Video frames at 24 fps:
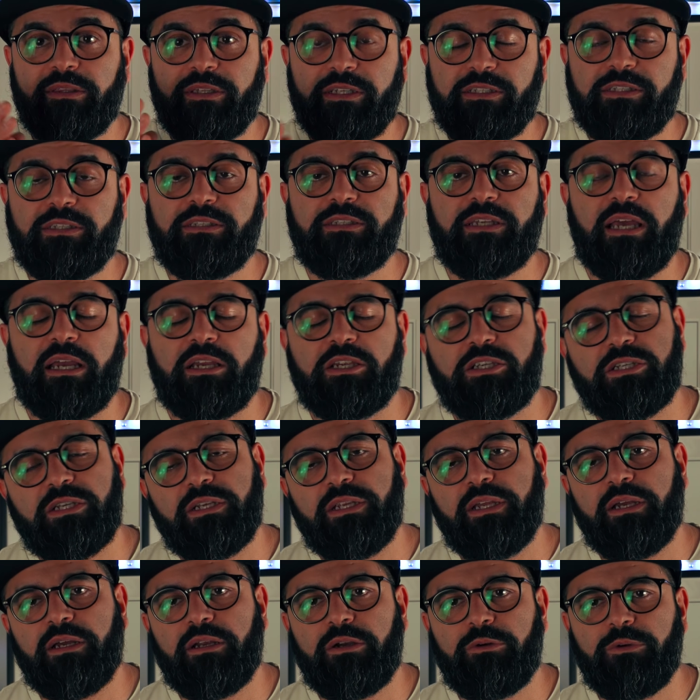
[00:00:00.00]
This is
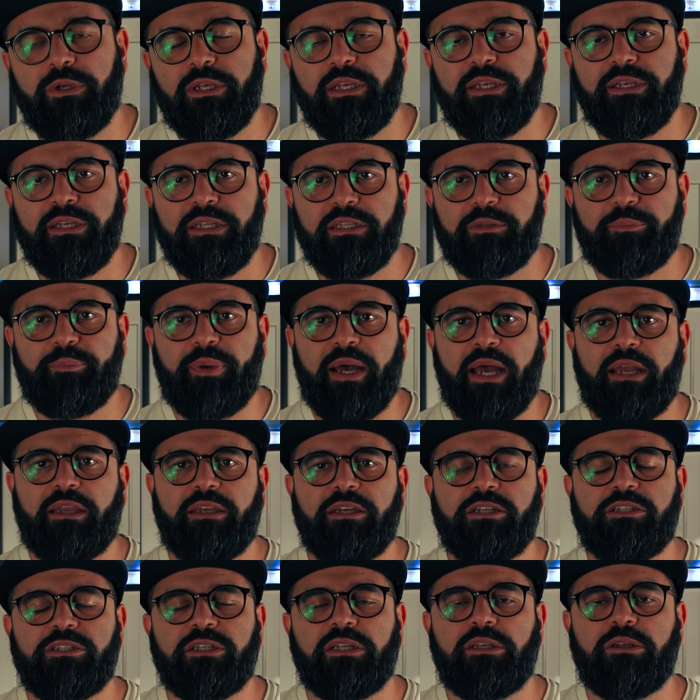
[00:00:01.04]
actually a really neat
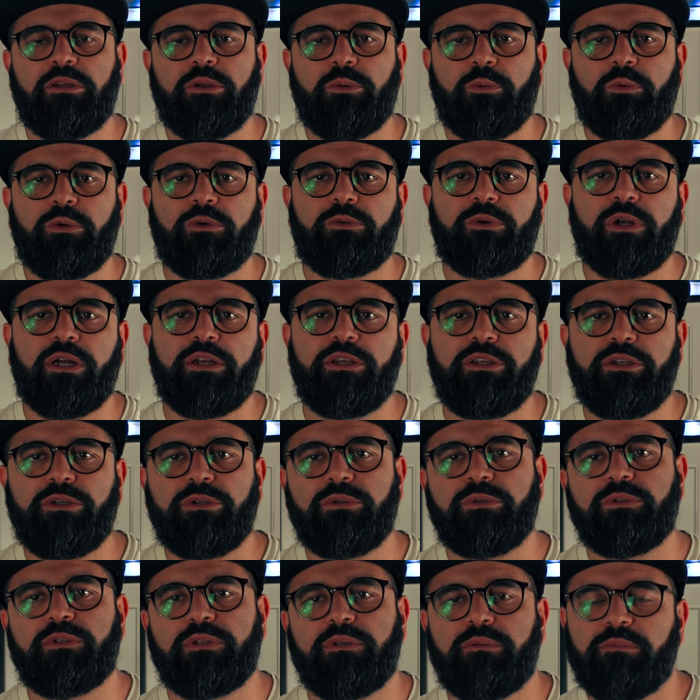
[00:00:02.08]
package, and it will run
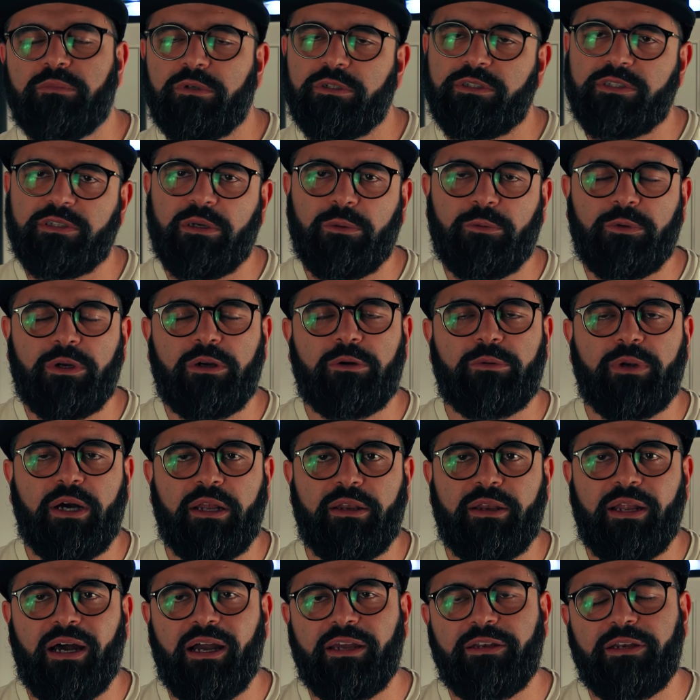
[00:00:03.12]
you somewhere
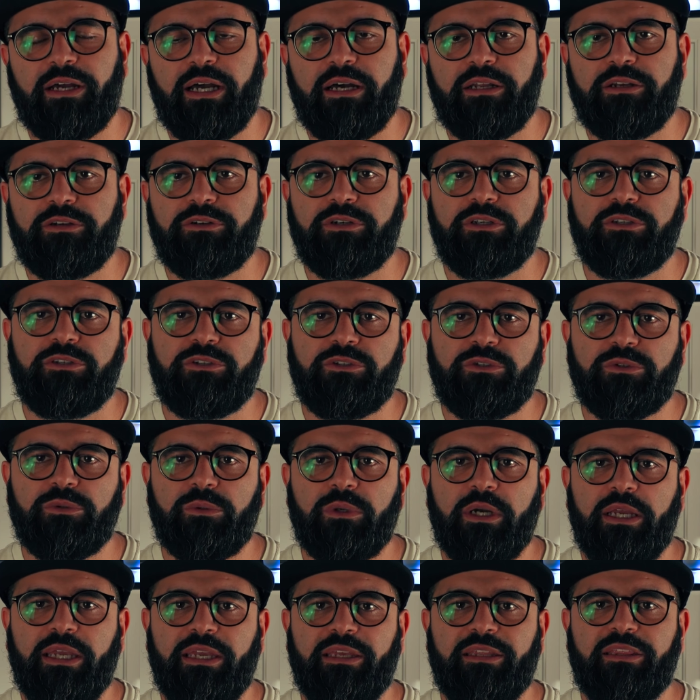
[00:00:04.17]
around $900
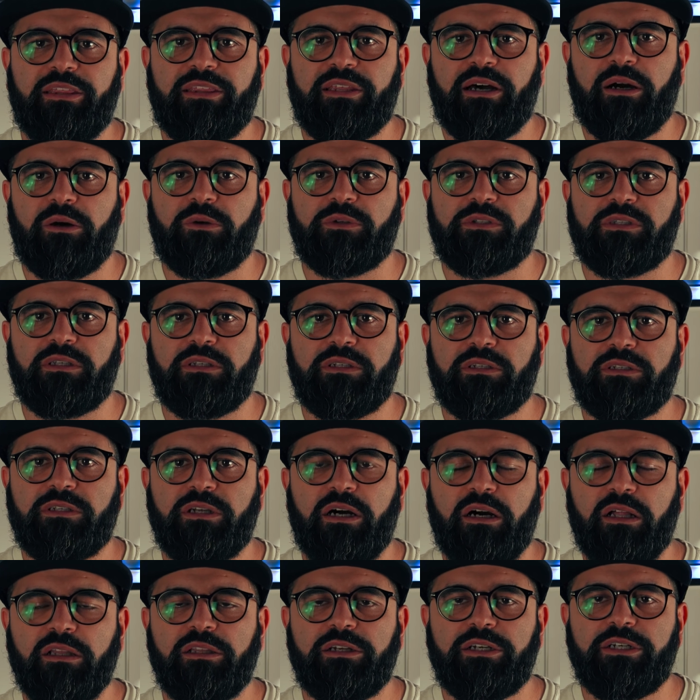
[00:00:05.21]
to
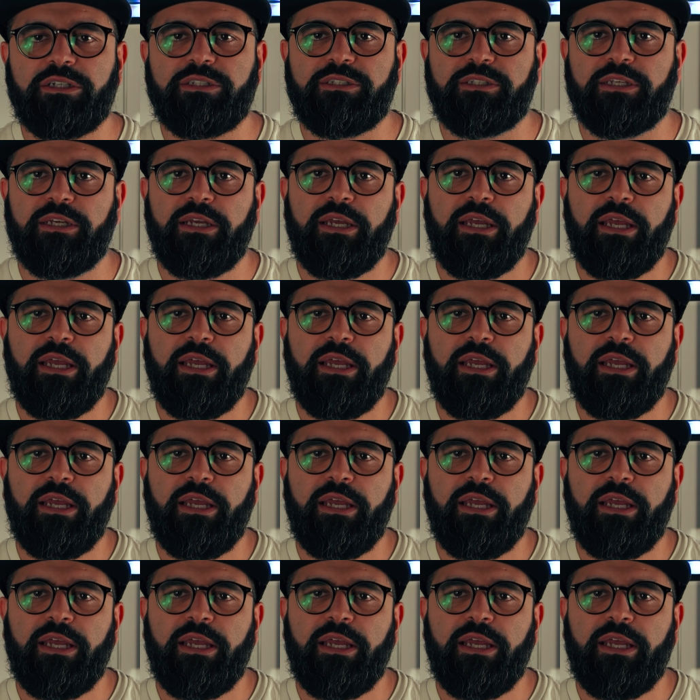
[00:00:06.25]
$1,000.